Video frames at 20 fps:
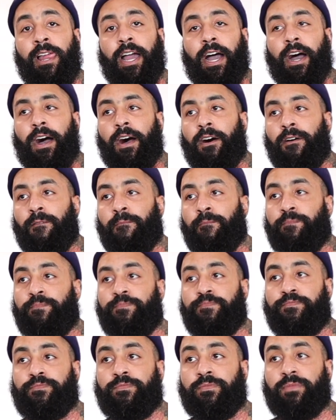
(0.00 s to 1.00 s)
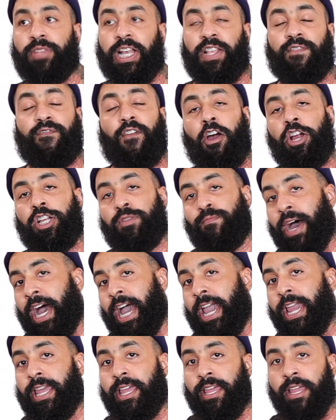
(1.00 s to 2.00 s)
As far as
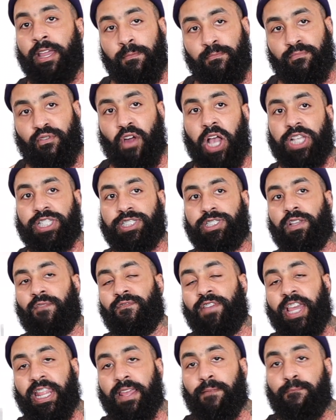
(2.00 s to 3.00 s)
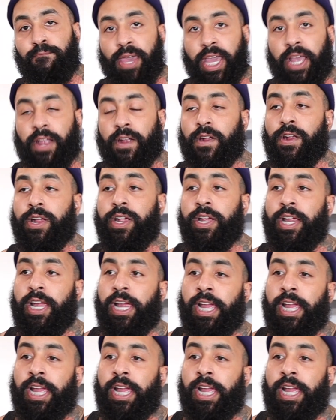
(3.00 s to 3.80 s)
my process of getting bigger,